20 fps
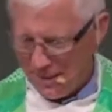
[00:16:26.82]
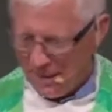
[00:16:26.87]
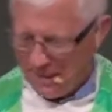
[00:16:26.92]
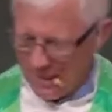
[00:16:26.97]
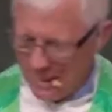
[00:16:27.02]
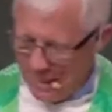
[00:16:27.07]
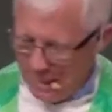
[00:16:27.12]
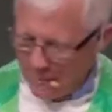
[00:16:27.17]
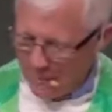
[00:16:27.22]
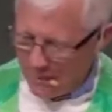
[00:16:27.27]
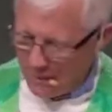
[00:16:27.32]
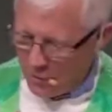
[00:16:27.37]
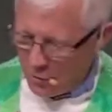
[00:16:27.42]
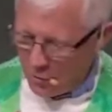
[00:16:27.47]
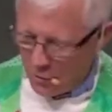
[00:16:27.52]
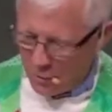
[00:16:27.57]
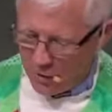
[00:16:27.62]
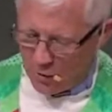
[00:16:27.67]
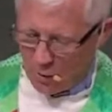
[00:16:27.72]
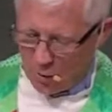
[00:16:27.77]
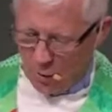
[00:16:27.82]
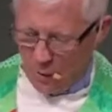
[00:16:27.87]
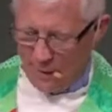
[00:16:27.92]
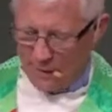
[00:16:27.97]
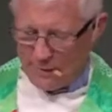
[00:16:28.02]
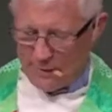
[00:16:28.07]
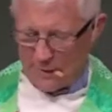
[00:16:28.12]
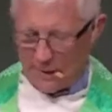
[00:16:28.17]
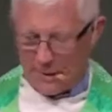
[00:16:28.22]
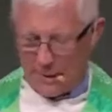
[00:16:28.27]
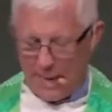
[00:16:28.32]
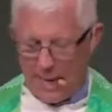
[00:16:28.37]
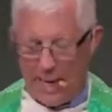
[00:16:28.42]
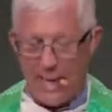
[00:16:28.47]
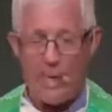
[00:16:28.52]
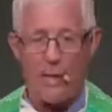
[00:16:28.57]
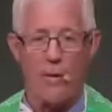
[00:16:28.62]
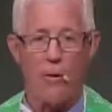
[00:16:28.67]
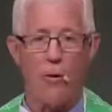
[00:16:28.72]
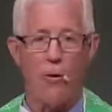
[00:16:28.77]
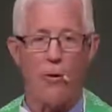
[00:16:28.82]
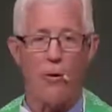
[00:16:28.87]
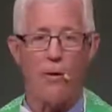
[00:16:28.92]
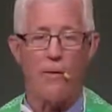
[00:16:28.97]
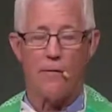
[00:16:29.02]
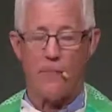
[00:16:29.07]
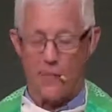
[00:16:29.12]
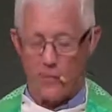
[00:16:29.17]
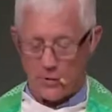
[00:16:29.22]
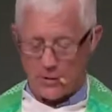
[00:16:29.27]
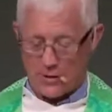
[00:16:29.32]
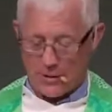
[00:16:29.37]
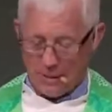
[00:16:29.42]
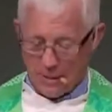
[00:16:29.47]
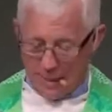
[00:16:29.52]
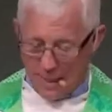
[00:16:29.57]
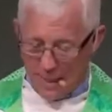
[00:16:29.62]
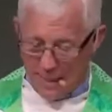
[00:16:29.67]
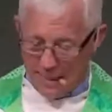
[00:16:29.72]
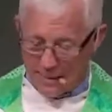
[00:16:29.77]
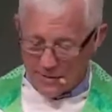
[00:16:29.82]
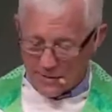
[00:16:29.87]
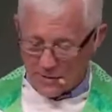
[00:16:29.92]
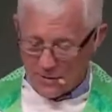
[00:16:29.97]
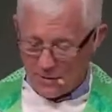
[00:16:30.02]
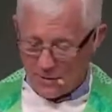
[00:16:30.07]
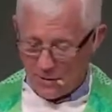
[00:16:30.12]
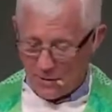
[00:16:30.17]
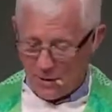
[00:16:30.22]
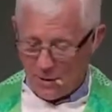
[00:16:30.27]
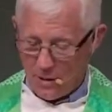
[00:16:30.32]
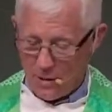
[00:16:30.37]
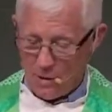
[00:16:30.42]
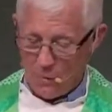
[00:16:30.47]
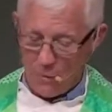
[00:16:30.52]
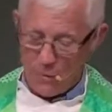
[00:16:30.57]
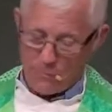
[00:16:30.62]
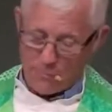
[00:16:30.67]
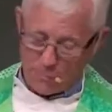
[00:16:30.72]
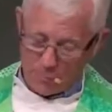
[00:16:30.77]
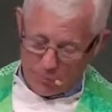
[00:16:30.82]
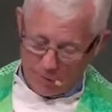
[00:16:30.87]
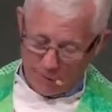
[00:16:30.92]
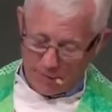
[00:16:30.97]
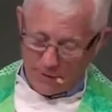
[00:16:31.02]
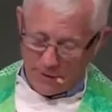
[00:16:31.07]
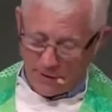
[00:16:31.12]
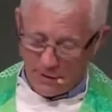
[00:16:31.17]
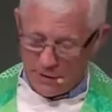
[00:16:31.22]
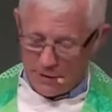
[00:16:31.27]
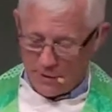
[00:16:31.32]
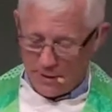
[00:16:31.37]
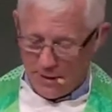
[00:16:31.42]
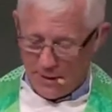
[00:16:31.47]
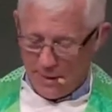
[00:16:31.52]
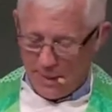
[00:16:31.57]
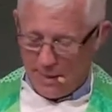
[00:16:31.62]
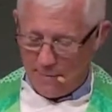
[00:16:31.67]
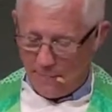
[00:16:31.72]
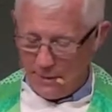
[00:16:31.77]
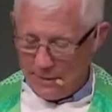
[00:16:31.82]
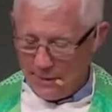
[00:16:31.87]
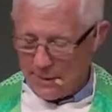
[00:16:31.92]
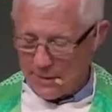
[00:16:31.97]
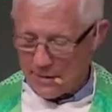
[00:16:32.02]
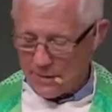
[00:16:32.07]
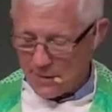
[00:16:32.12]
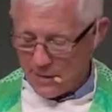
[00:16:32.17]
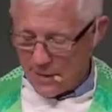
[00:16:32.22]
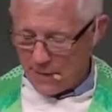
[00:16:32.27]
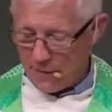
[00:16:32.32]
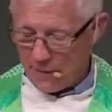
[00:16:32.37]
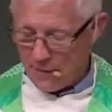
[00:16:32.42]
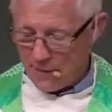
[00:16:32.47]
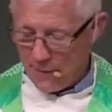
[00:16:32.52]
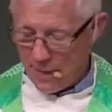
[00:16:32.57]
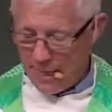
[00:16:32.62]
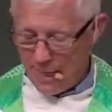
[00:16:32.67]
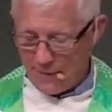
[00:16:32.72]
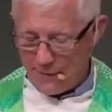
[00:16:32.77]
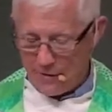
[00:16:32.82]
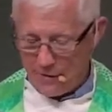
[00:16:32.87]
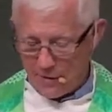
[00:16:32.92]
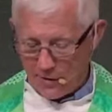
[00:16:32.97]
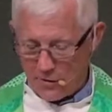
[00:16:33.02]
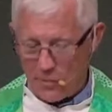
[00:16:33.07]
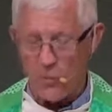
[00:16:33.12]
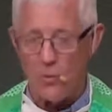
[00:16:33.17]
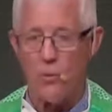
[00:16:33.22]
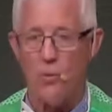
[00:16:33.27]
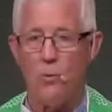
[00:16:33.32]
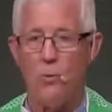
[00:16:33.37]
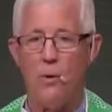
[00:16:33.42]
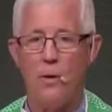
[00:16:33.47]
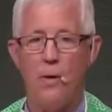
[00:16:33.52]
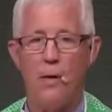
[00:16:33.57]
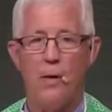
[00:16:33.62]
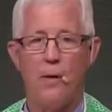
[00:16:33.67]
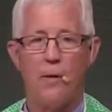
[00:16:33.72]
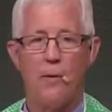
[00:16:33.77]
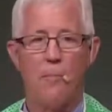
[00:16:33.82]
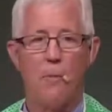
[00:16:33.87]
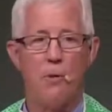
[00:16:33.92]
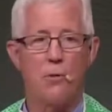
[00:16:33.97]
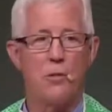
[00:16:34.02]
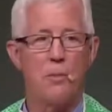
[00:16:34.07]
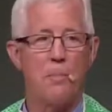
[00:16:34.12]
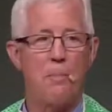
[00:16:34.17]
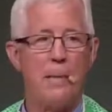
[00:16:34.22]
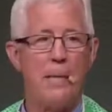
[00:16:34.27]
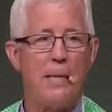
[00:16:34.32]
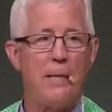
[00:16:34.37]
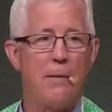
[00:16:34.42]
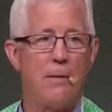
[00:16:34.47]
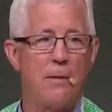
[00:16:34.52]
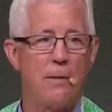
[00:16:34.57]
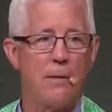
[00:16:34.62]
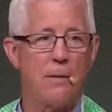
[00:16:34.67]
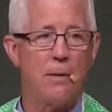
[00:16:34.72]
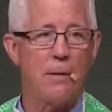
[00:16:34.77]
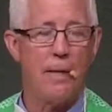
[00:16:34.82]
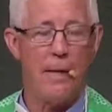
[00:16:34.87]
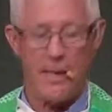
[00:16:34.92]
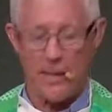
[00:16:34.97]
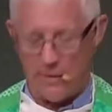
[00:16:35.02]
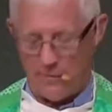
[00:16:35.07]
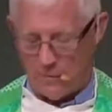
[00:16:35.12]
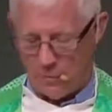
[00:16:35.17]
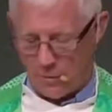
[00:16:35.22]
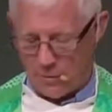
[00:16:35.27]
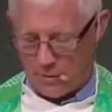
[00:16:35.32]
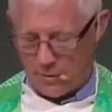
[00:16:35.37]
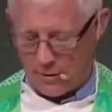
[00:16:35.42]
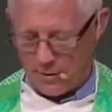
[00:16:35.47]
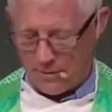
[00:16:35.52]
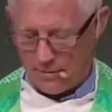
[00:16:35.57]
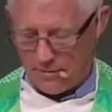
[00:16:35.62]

namely to equate the category of first class with privilege and being exempt from having to do the most menial kind of work.